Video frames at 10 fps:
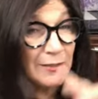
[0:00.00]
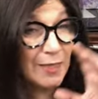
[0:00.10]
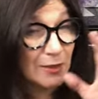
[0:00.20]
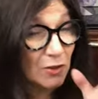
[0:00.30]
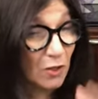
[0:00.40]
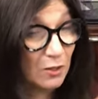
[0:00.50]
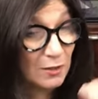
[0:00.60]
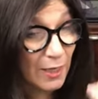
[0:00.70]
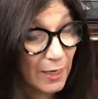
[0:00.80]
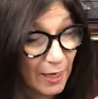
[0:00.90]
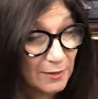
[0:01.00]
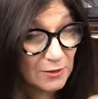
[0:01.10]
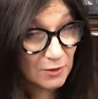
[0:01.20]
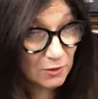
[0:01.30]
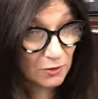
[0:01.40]
That's all I had
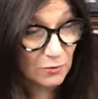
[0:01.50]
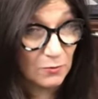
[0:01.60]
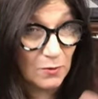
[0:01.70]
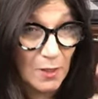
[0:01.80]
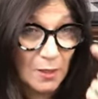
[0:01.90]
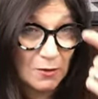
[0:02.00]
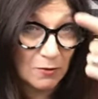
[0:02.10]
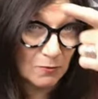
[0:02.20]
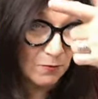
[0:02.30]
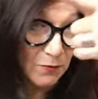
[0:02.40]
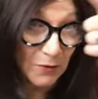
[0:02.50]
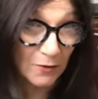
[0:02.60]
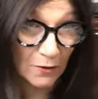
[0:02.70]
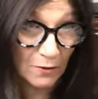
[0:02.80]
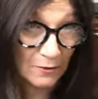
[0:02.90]
to do to reverse
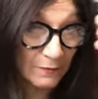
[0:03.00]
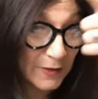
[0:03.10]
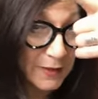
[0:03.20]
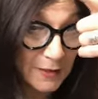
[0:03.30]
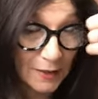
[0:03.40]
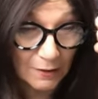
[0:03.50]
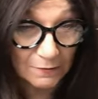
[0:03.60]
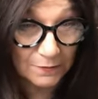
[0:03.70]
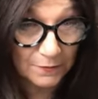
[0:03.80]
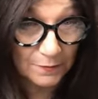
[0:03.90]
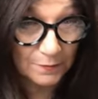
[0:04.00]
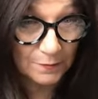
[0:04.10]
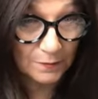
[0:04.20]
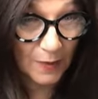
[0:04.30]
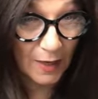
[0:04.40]
all of this stuff.
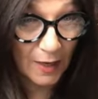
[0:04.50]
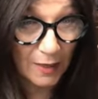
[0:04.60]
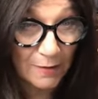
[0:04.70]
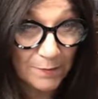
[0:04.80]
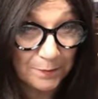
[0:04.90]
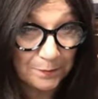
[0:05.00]
Okay.